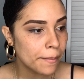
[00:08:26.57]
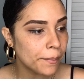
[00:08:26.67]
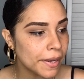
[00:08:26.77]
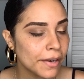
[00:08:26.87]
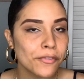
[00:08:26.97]

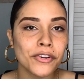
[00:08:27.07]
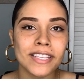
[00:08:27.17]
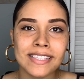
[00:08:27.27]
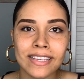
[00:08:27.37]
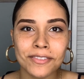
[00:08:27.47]
But for the
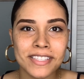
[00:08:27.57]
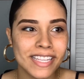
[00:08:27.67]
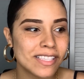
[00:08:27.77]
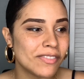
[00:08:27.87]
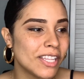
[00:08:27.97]
sake of
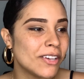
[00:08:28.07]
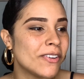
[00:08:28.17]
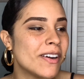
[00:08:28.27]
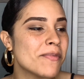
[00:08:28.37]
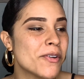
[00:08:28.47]
today's video,
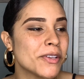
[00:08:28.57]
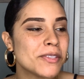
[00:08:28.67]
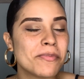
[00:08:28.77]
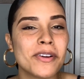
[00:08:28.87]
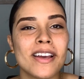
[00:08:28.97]
I'm going
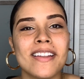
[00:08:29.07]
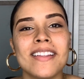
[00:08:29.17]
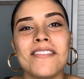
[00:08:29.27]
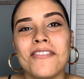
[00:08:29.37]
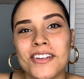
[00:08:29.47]
to put on
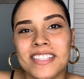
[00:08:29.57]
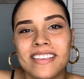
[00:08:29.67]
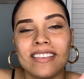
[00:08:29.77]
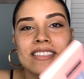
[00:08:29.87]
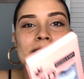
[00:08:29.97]

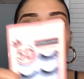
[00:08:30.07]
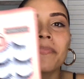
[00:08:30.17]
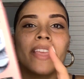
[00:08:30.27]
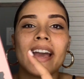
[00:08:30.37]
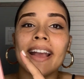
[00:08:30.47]
falsies.
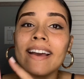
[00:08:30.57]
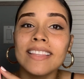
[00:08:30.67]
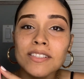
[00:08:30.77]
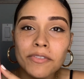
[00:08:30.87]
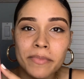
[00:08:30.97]
I got
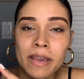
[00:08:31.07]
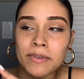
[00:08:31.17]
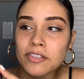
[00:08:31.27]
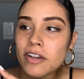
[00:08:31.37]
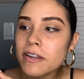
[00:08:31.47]
these from
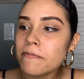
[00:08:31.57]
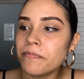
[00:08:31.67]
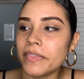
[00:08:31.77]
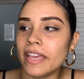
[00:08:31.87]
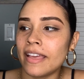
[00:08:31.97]
Amazon
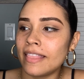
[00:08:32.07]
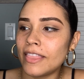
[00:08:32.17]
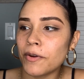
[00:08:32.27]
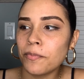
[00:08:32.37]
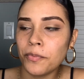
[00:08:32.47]
and
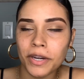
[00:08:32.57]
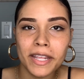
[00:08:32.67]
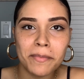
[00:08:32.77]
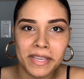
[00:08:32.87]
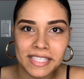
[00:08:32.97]
they're pretty
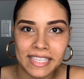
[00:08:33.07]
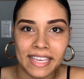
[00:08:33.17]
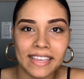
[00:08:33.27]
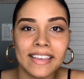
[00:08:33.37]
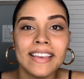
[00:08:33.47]

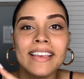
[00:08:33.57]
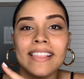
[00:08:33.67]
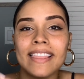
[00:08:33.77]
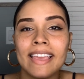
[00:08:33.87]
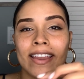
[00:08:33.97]
amazing.
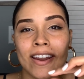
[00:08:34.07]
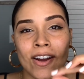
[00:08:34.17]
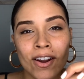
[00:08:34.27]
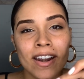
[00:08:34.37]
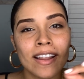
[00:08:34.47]
They
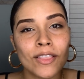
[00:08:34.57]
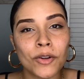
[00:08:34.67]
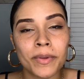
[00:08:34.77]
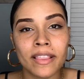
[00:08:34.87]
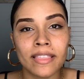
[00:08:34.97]
are a little
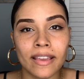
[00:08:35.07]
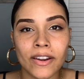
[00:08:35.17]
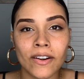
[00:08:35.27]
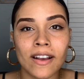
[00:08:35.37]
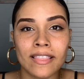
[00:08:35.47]
bit
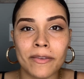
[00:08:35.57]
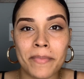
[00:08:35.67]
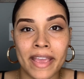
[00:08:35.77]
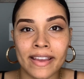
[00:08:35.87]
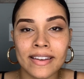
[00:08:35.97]
thicker on the
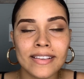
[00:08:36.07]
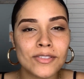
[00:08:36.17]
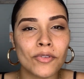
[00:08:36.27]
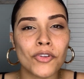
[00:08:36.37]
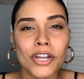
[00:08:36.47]
band,
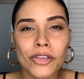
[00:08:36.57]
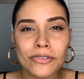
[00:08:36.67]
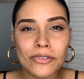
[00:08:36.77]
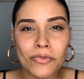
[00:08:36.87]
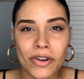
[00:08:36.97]
so if you're not
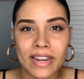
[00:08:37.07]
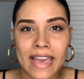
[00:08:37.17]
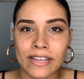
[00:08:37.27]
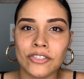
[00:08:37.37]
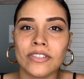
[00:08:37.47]
used to wearing
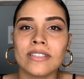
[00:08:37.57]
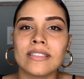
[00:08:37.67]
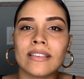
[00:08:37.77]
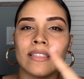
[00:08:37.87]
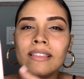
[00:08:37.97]

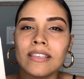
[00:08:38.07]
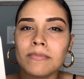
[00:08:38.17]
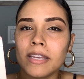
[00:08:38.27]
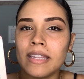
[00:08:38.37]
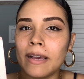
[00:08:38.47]
lashes, these
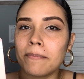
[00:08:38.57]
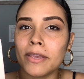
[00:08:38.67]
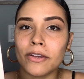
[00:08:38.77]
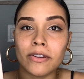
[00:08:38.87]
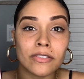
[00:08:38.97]
might not
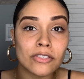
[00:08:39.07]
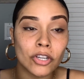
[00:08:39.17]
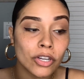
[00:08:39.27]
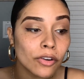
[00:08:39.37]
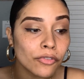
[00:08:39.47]
be a good
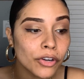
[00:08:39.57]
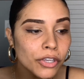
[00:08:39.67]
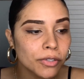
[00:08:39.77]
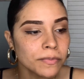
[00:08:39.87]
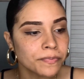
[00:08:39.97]
starter for
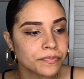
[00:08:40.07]
you.